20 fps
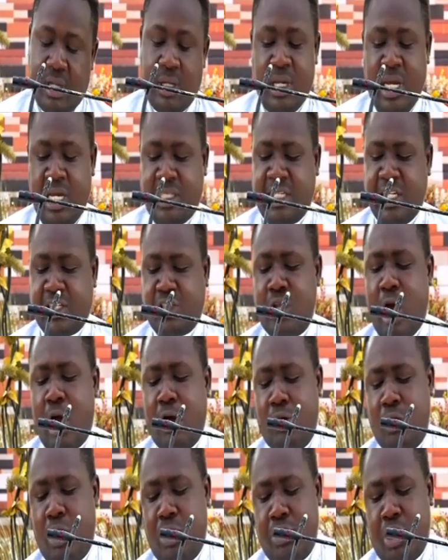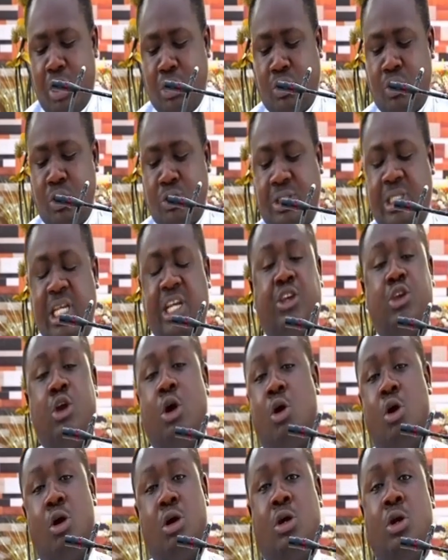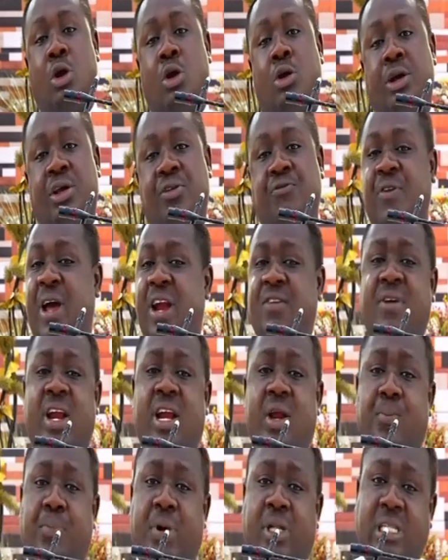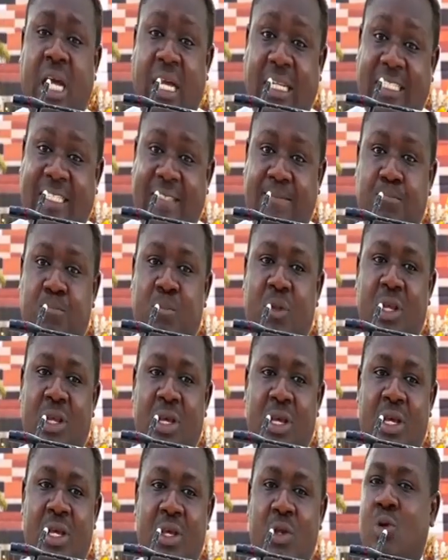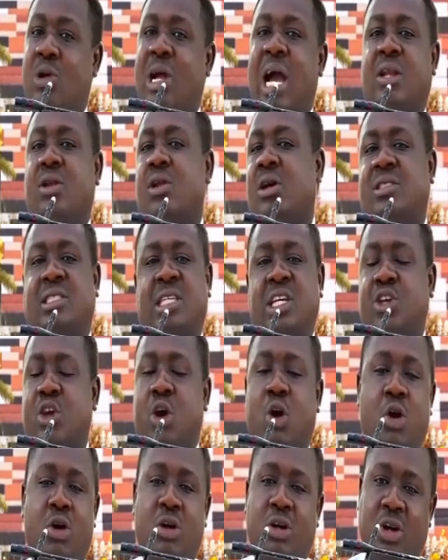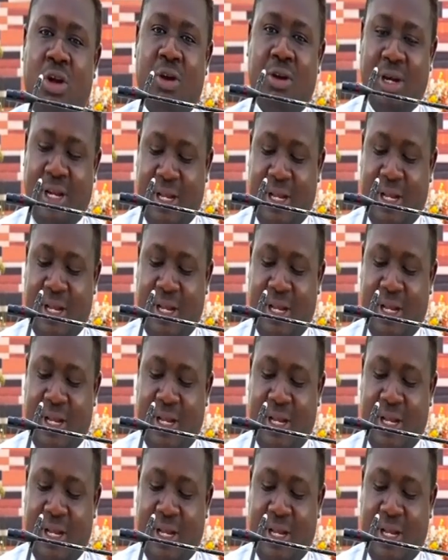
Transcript: It is not glorious to seek your own glory. Very, very important. You cannot seek your own glory.